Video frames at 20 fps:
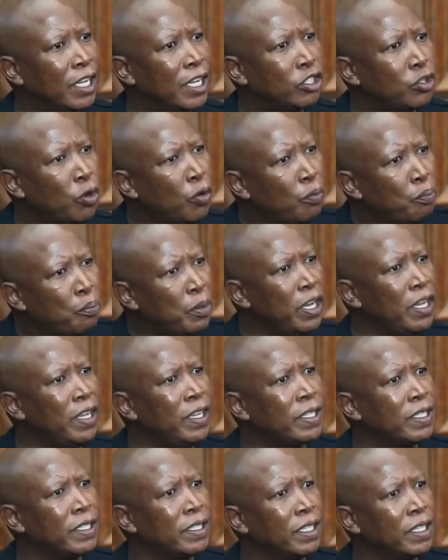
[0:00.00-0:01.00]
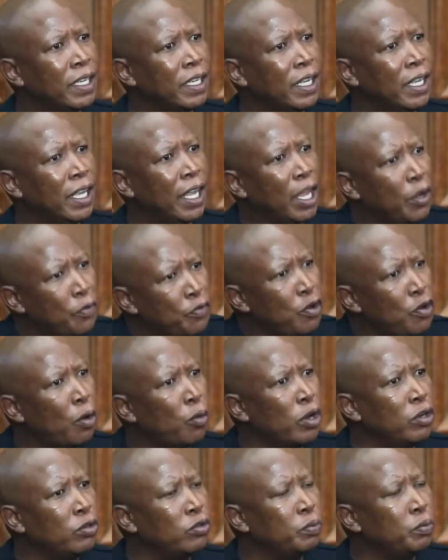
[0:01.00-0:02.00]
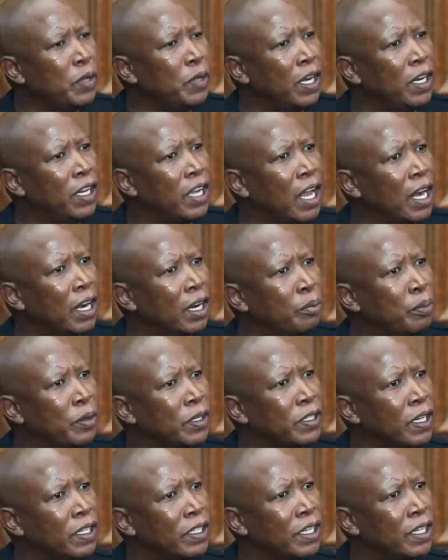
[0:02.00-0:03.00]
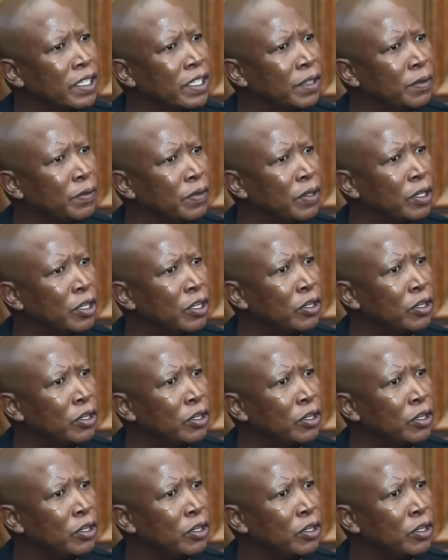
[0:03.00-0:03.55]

So please, if you are going to be a legal representative,